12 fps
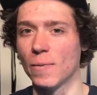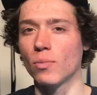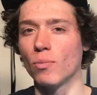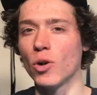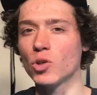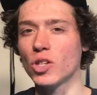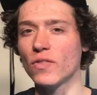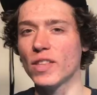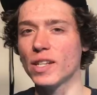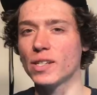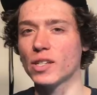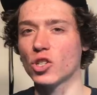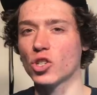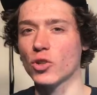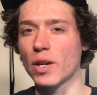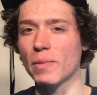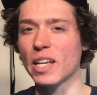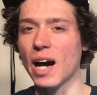Most of these
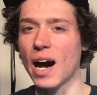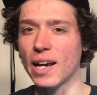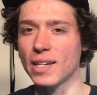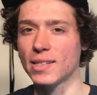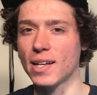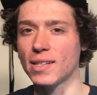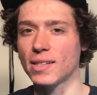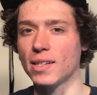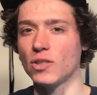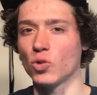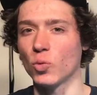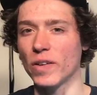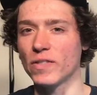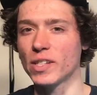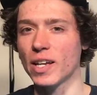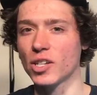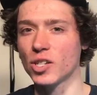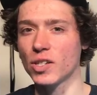extremely high intensity Zwift
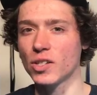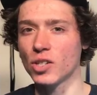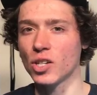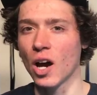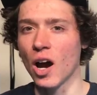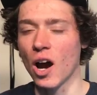sessions